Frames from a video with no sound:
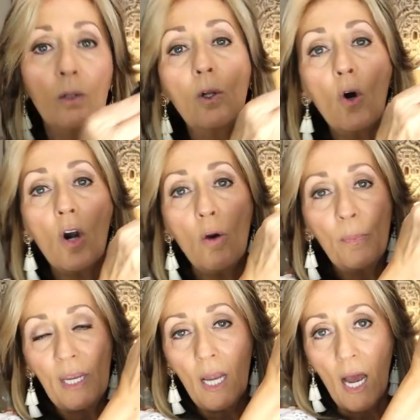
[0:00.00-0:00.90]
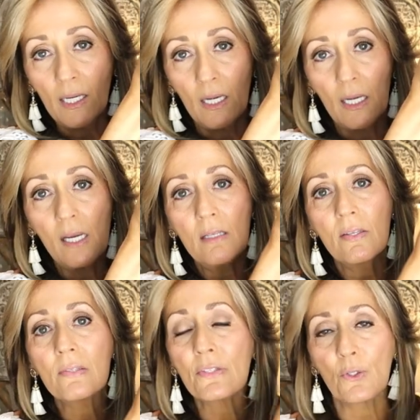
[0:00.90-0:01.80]
Loro Piana
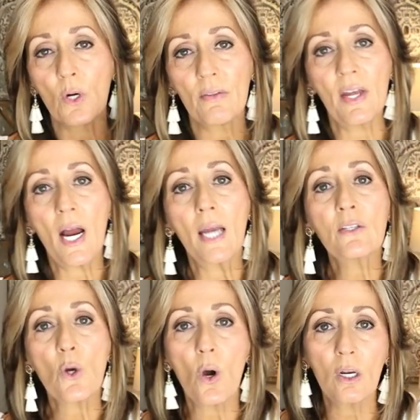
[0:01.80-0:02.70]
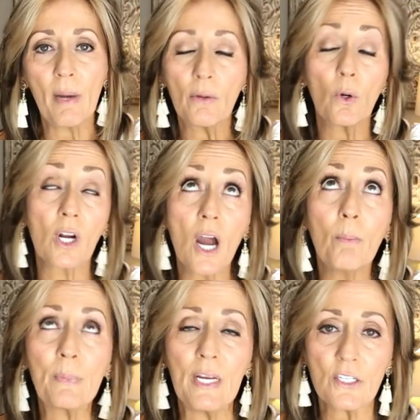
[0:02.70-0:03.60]
is a store that I talk about, or a
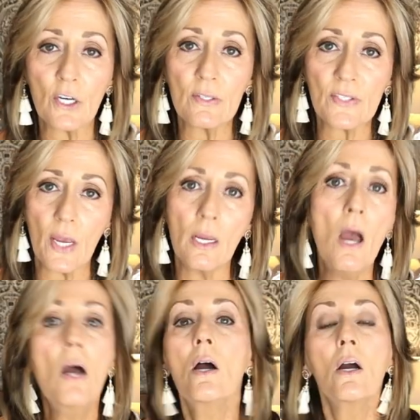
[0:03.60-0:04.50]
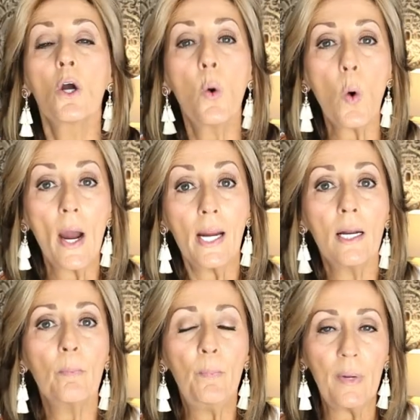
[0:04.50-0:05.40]
company I should say,
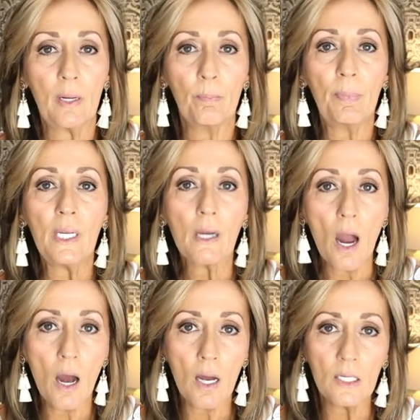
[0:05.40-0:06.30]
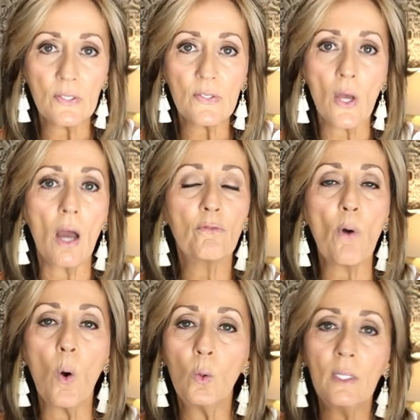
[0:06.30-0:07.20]
quite a bit, because I've
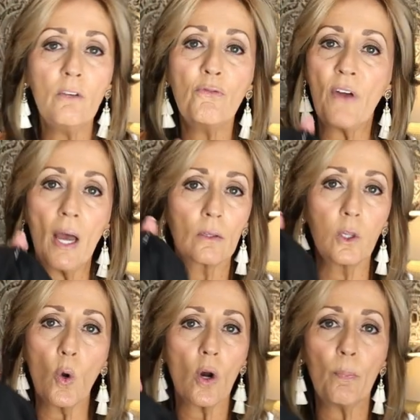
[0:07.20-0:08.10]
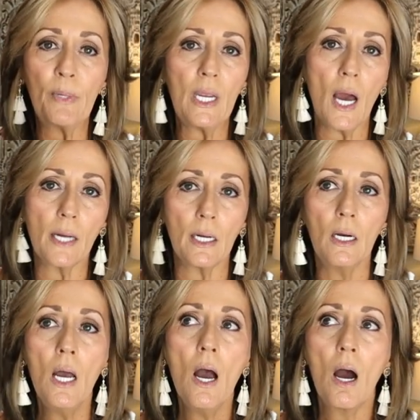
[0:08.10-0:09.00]
only found Loro
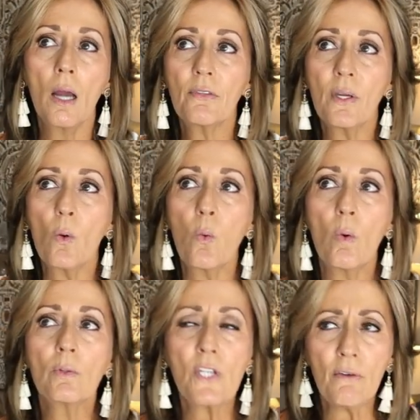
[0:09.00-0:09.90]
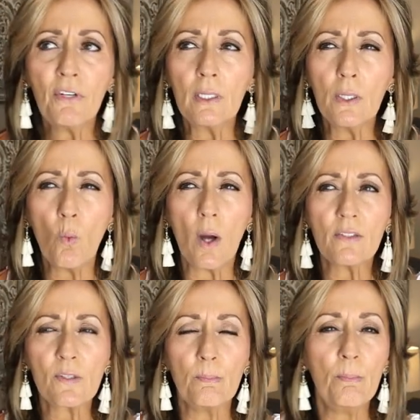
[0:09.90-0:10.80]
Piana, I think, definitely
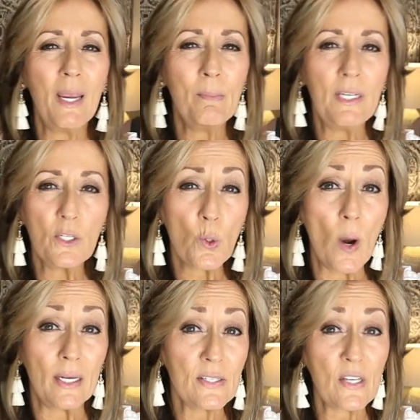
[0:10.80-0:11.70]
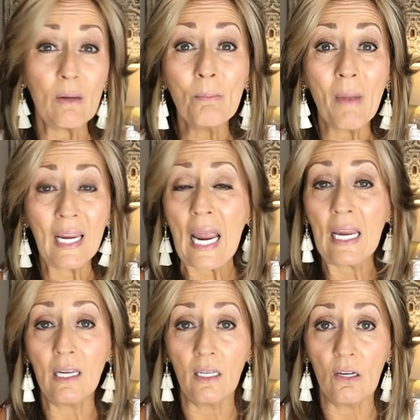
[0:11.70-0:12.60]
once, maybe twice in my
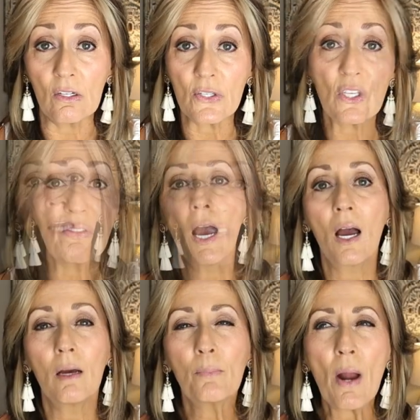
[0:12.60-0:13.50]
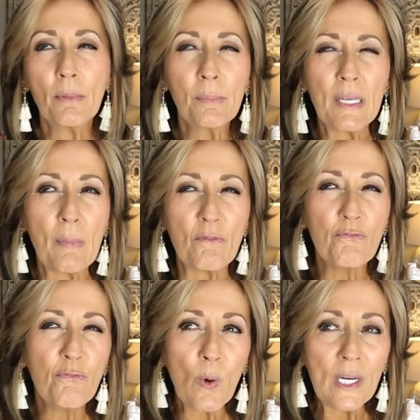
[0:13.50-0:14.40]
8 years. Probably about
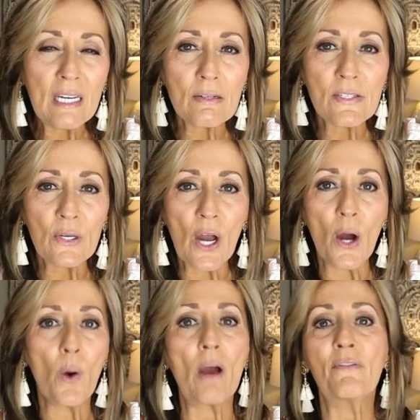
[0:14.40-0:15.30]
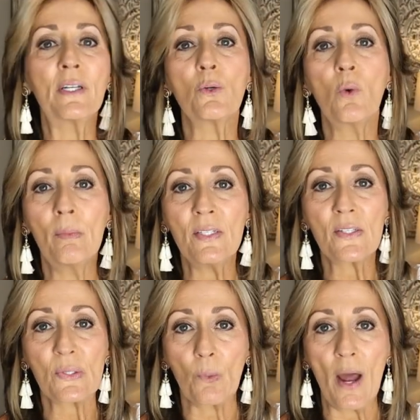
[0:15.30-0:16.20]
4 years ago, I found a
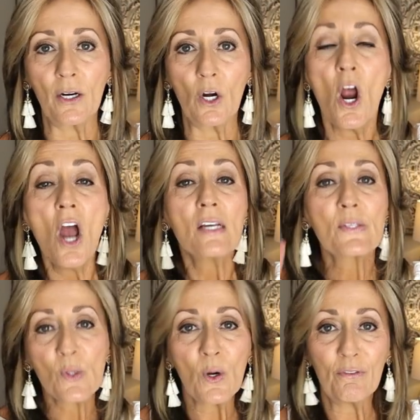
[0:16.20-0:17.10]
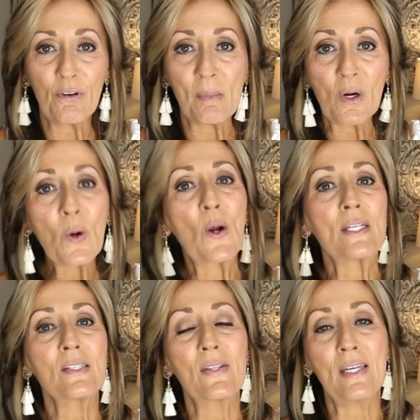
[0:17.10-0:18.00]
woman's sweater, saw it from
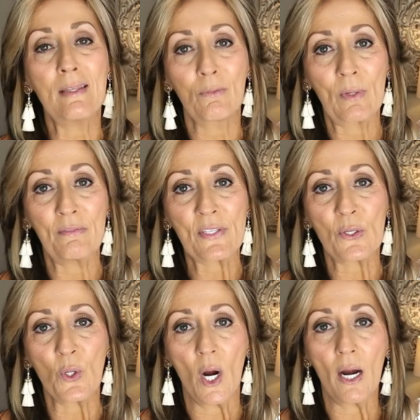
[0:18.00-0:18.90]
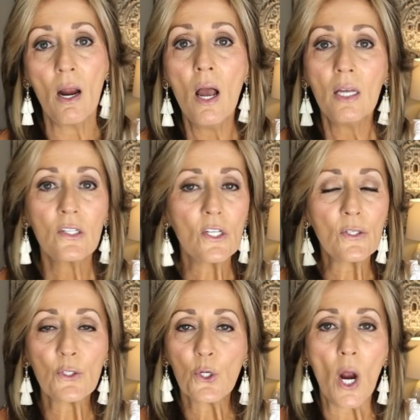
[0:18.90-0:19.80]
across the thrift store,
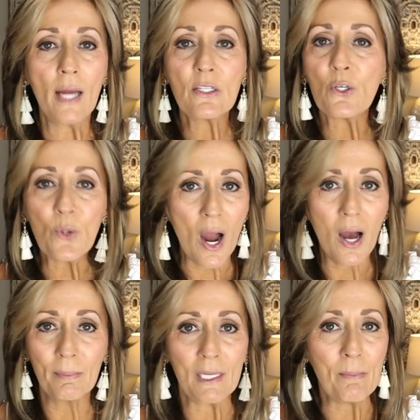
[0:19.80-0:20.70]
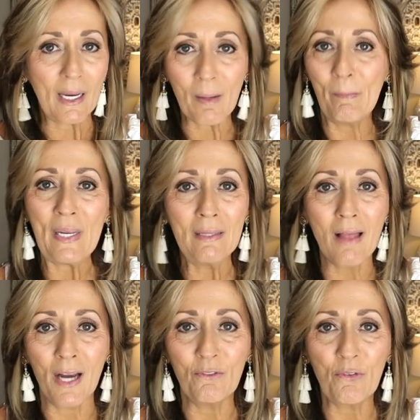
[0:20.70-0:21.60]
just tried to calmly make a
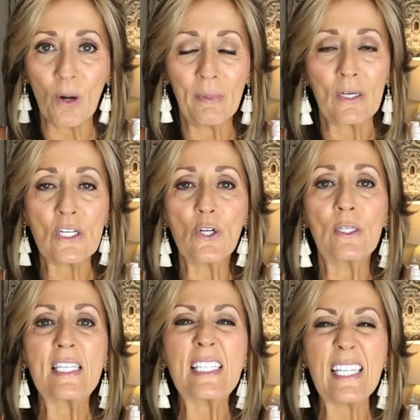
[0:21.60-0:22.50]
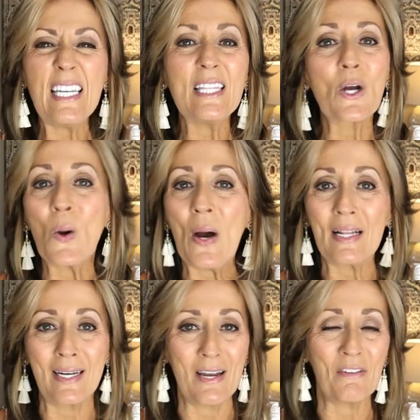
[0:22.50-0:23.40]
beeline for it because you could see the
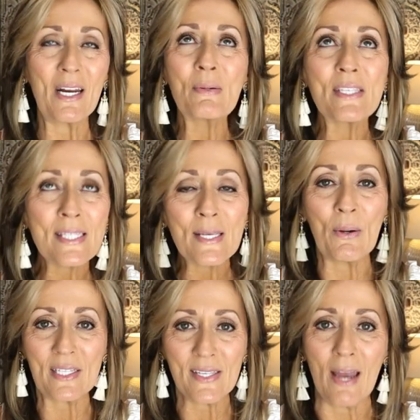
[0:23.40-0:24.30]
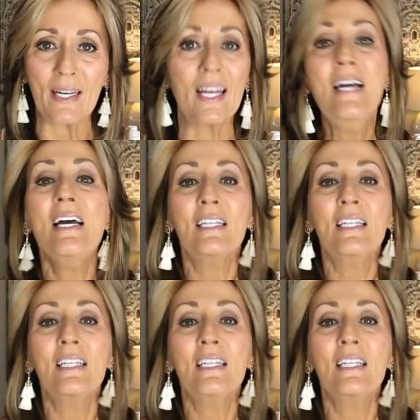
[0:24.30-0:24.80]
quality of it. It was so exciting.